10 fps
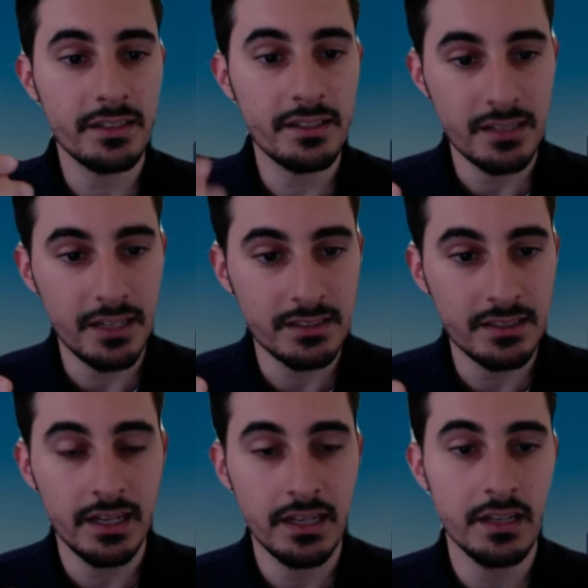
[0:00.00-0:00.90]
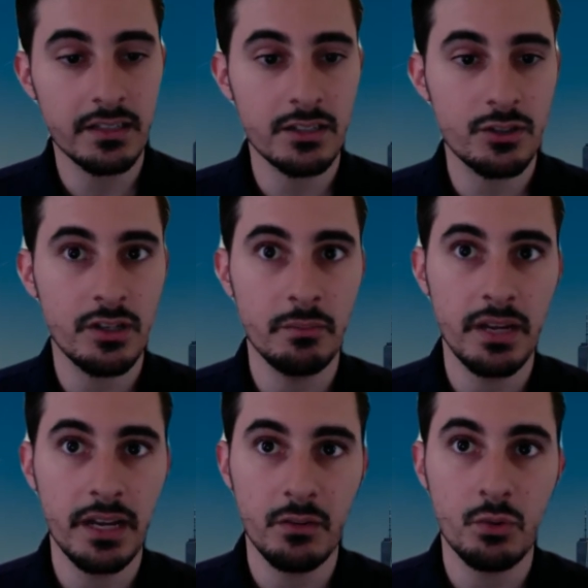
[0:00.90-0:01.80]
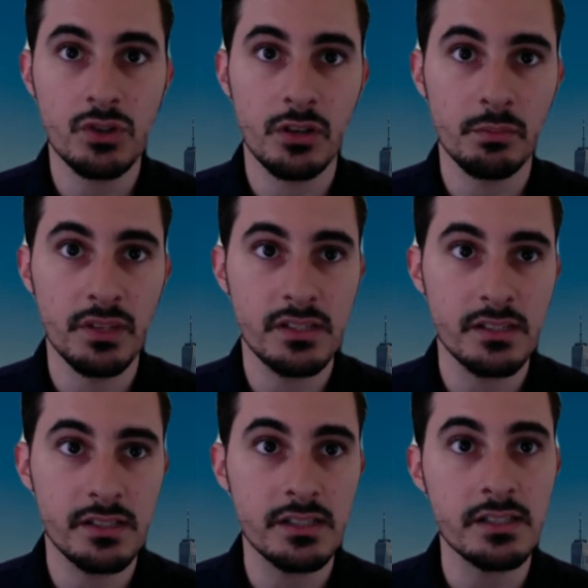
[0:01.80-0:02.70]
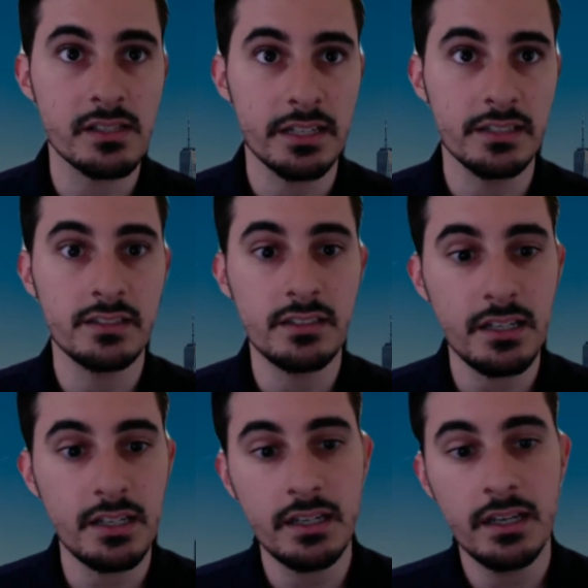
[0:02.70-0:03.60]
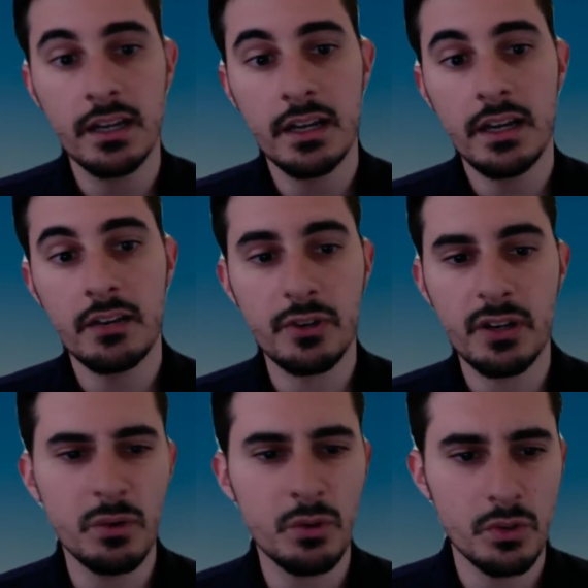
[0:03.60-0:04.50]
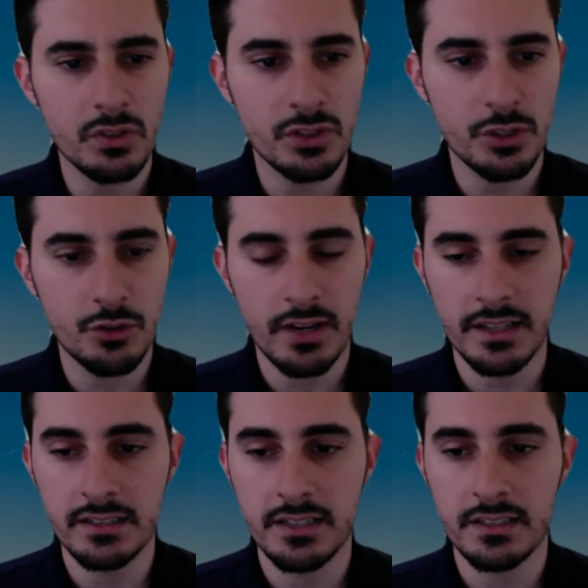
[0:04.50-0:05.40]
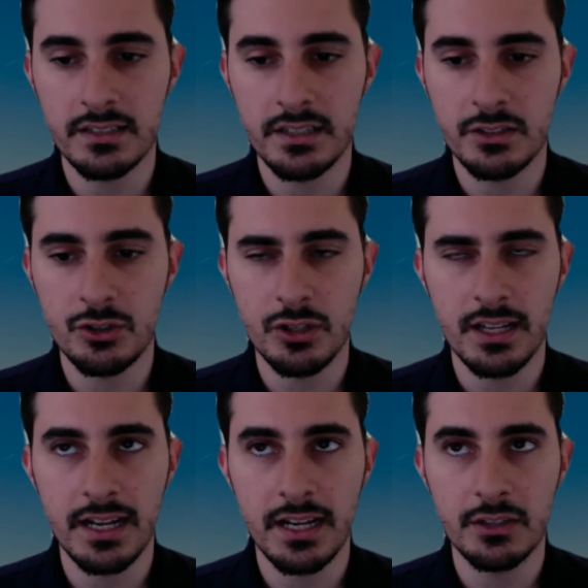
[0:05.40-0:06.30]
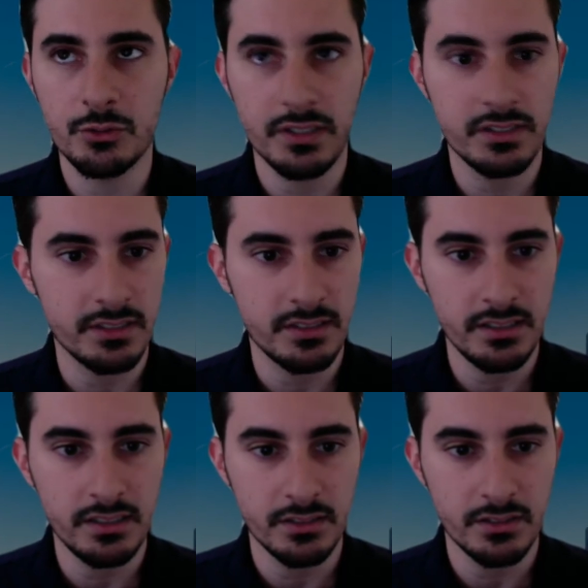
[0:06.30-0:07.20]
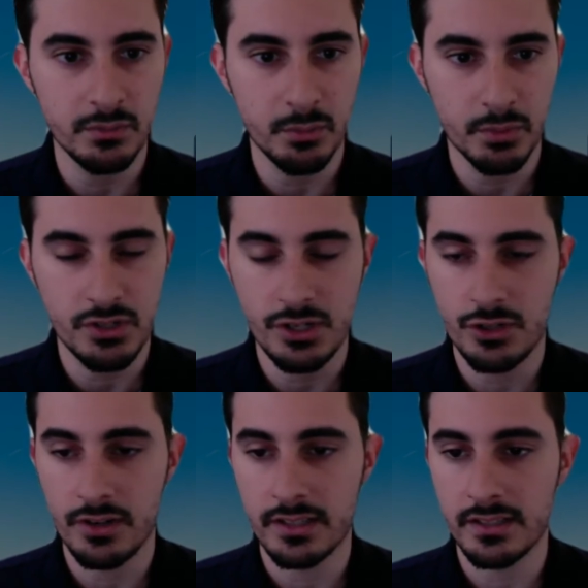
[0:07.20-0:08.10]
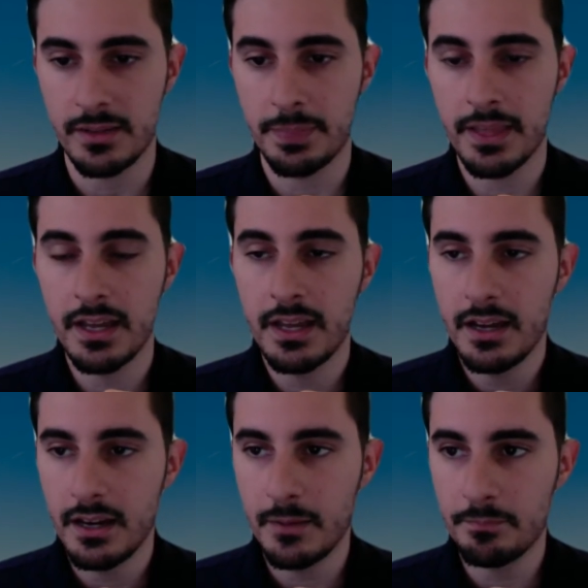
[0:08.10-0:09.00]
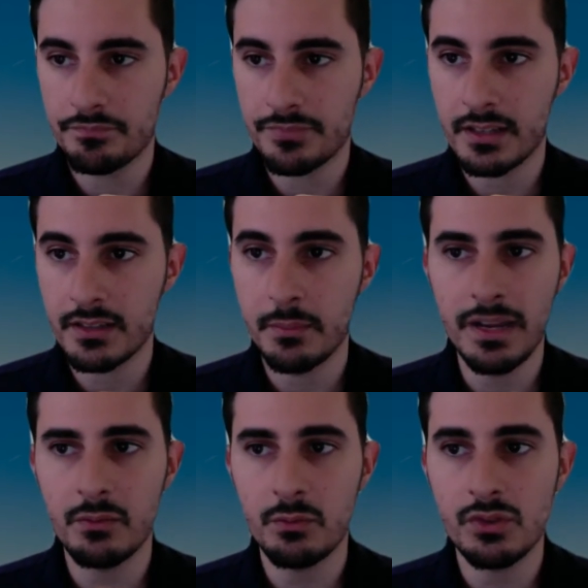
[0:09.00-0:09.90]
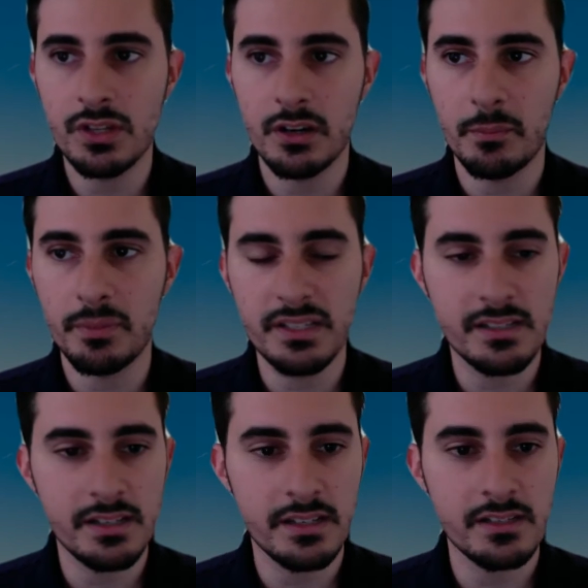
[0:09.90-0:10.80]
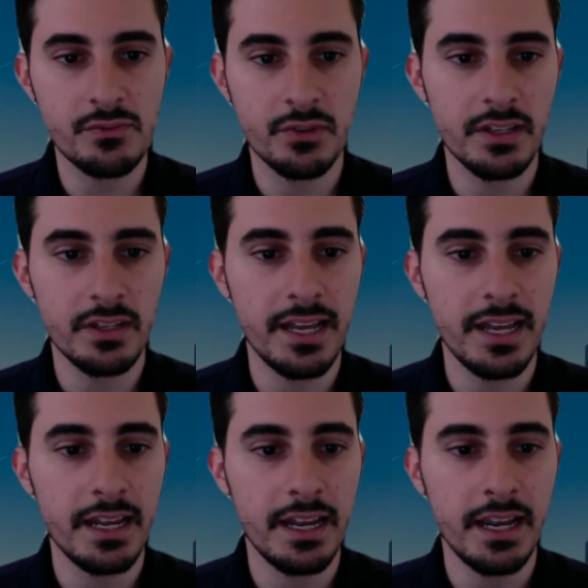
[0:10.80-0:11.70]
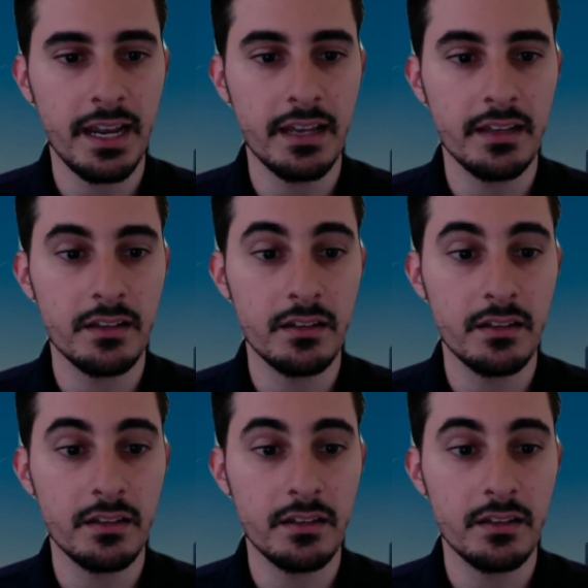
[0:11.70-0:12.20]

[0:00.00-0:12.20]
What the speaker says: this essay, essentially a man was on business in state C. And for anyone who wants to try this essay, it's July 2016, the civil procedure essay. The man was there on business for the day, and